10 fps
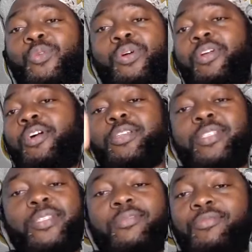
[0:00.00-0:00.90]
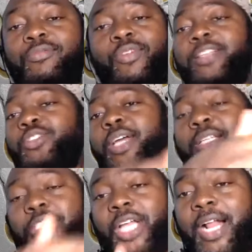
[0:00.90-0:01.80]
one horse went to
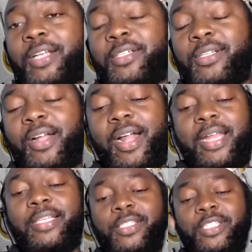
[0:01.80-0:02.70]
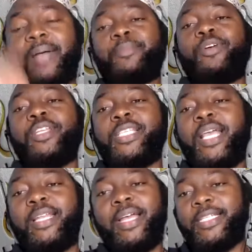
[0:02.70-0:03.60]
that child and he stamped on his
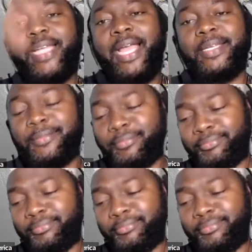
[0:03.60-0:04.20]
head and he died.